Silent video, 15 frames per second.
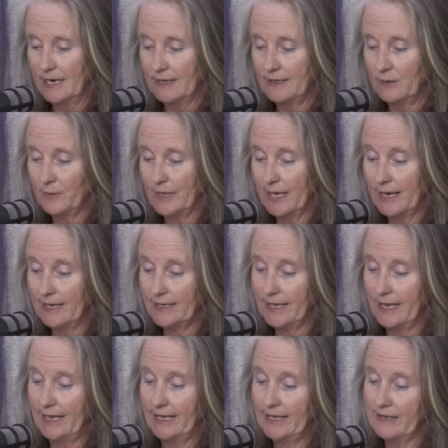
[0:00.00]
And then we had
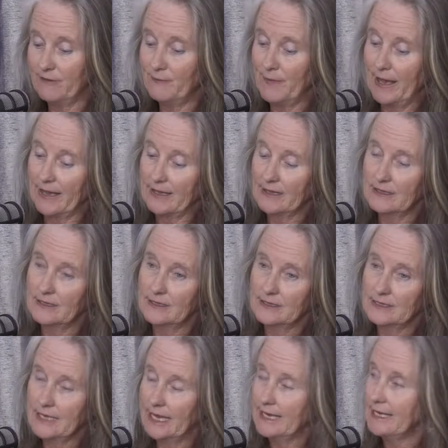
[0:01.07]
a give back
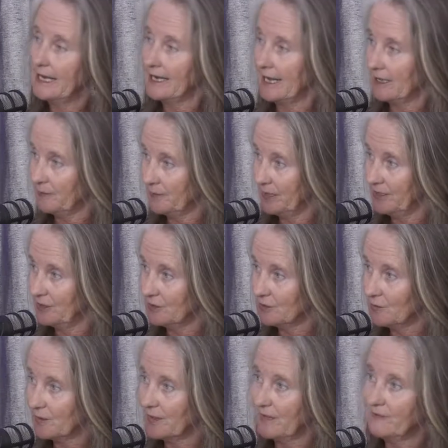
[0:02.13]
night at
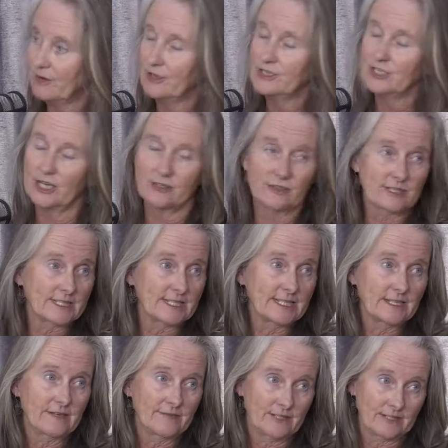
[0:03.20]
Jalapenos where they very
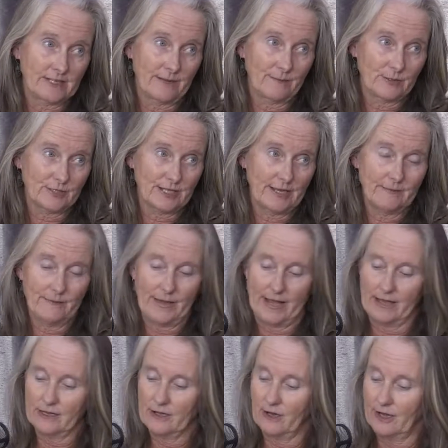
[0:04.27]
generously give us 10% mm-hmm. percent
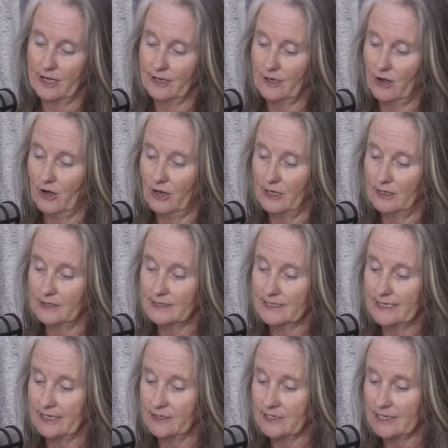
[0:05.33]
back mm-hmm. on all
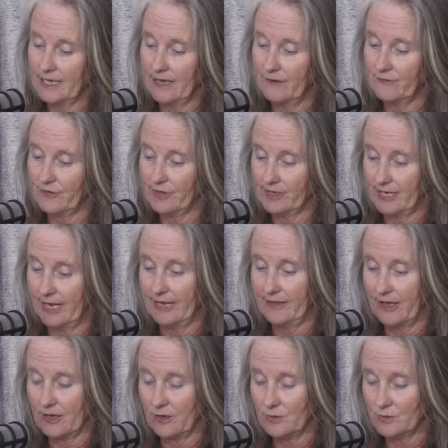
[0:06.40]
sales they have for the day,
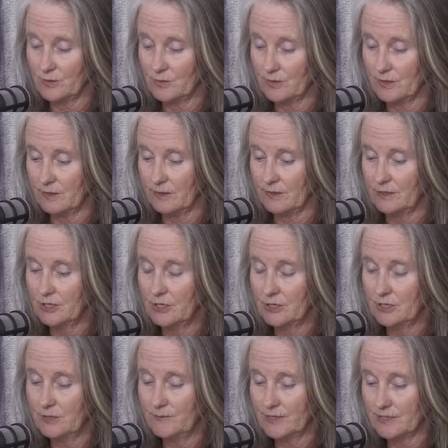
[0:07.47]
and that goes with the
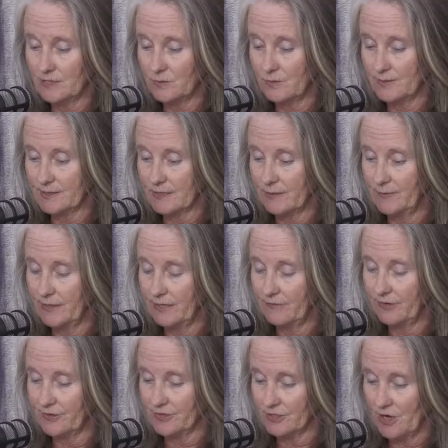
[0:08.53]
to the Business Women's Committee
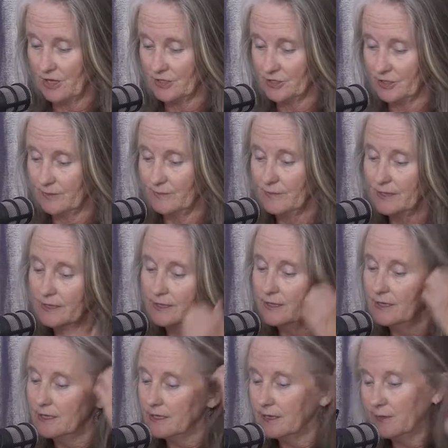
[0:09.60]
for the scholarship
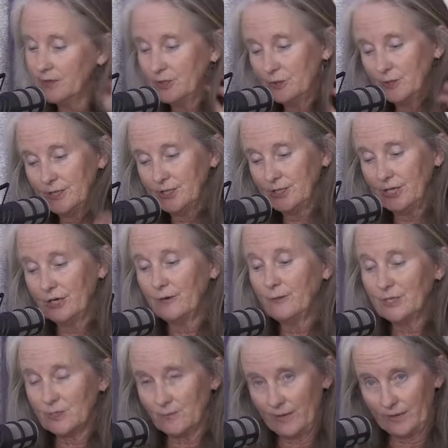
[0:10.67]
that we do each year.
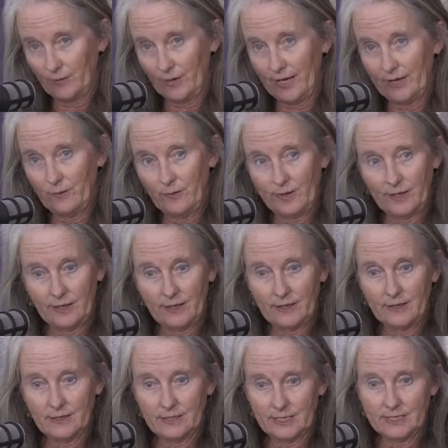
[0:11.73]
Which, by the way,
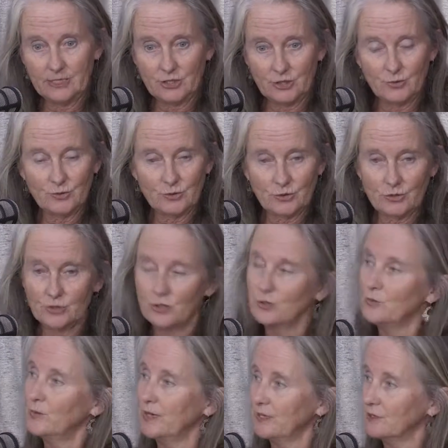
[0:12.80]
we did choose
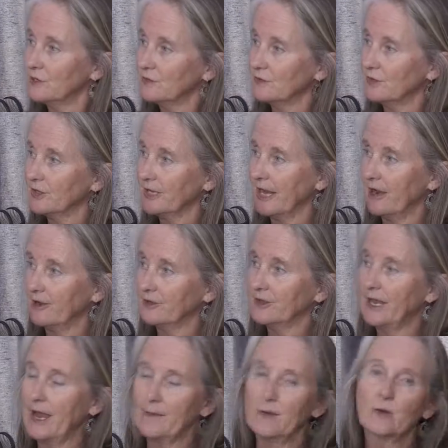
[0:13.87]
two winners for the
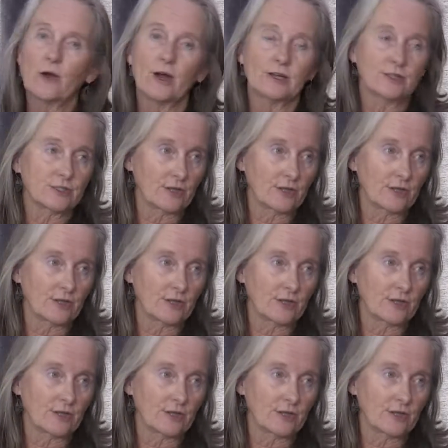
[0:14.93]
Carolyn M. O'Connor